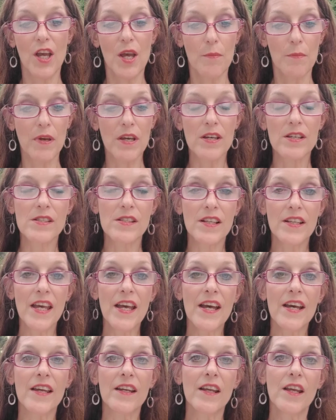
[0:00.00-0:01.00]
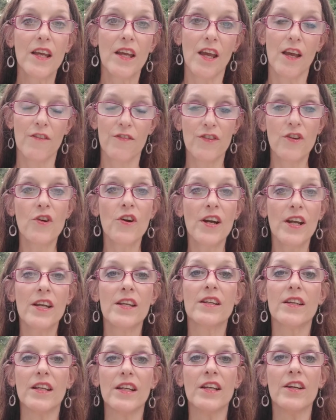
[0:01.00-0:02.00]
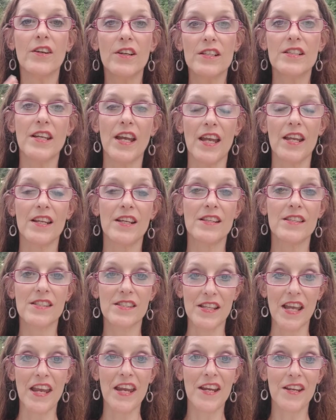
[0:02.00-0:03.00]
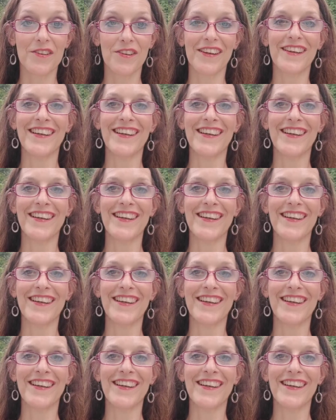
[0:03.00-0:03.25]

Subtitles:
Because again, if you're in an irritated state,